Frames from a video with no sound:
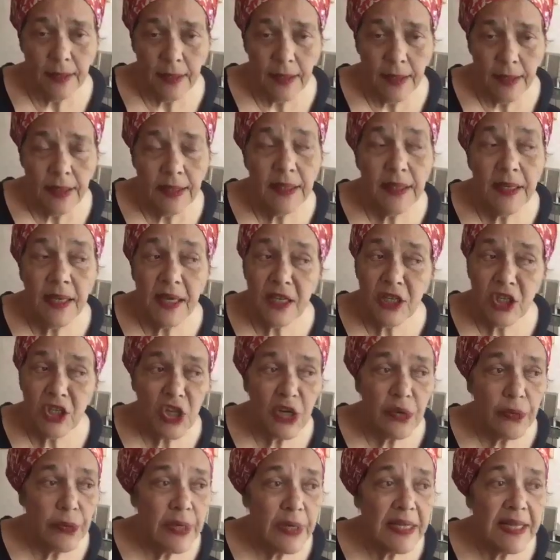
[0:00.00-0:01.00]
Yeah,
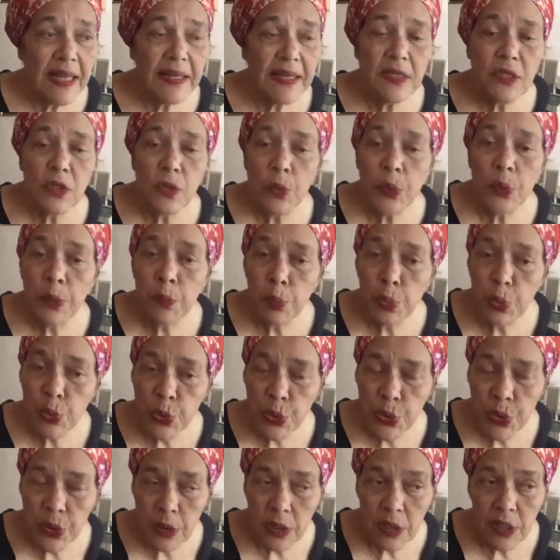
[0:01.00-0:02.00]
Cheryl, that's so
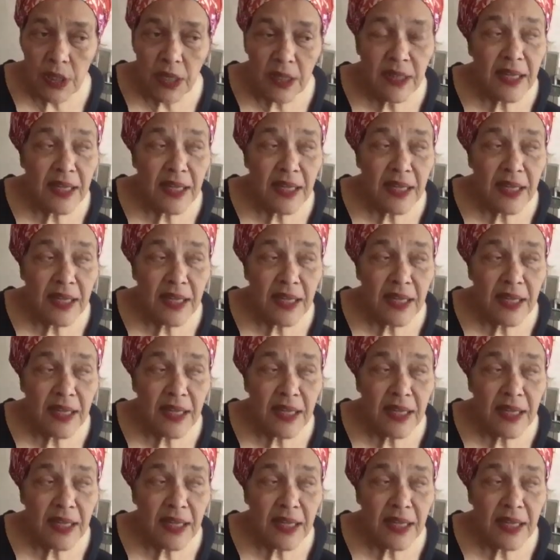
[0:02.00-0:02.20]
important.